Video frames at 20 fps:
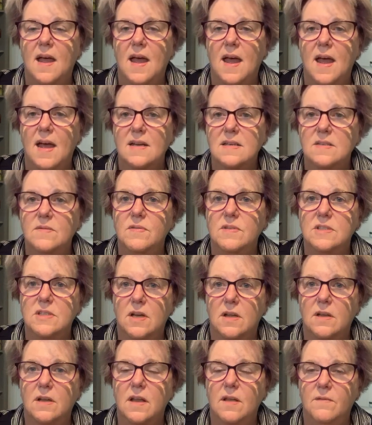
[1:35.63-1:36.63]
active
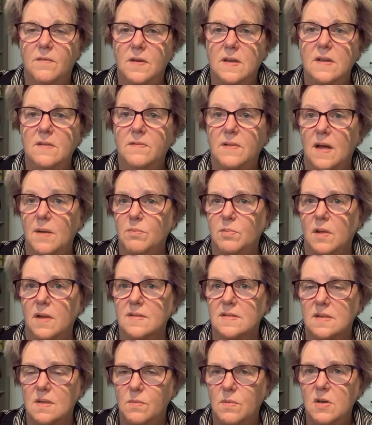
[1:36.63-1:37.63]
adult and 55
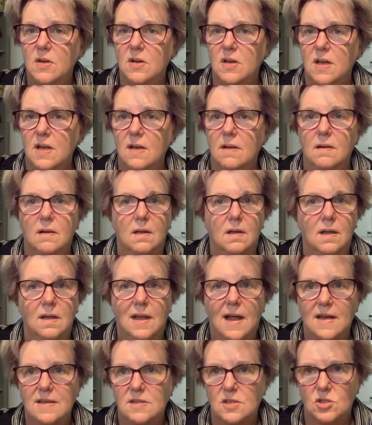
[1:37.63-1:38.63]
plus community.
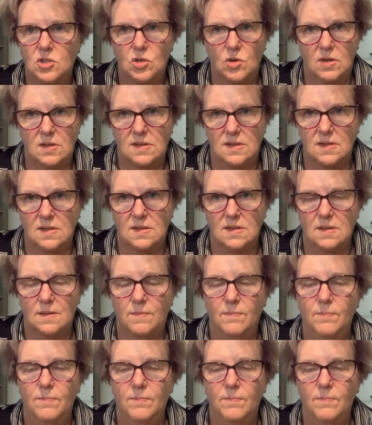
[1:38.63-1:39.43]
Lots of choices.